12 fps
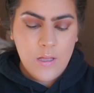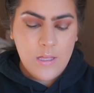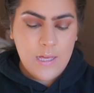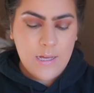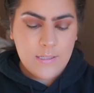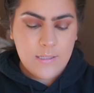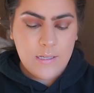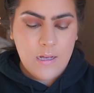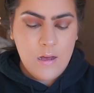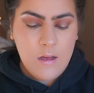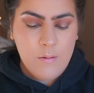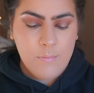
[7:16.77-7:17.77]
yes,
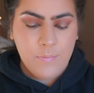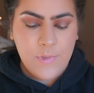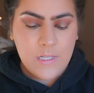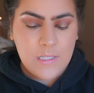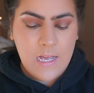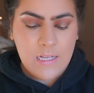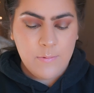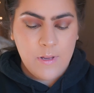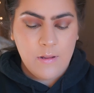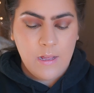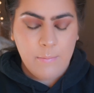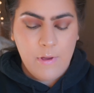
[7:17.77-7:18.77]
this has
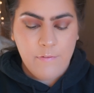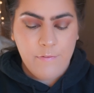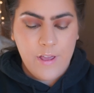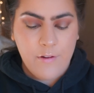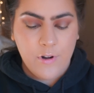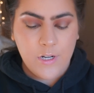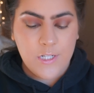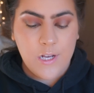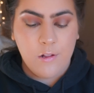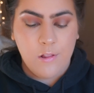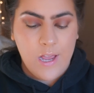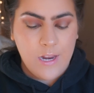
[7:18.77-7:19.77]
been like my favorite
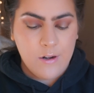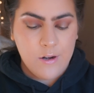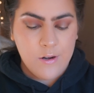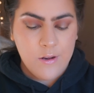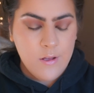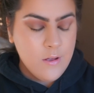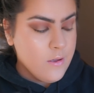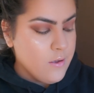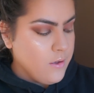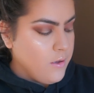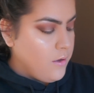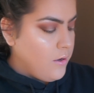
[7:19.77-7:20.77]
gel liner.
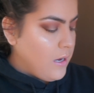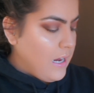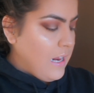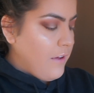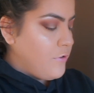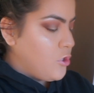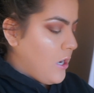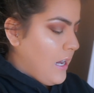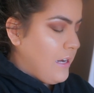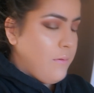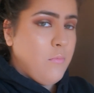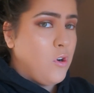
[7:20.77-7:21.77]
And I've
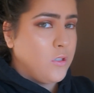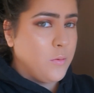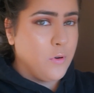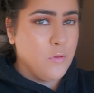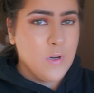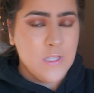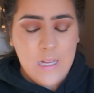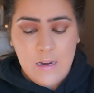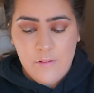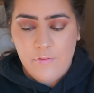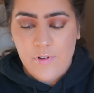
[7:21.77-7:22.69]
tried multiple ones and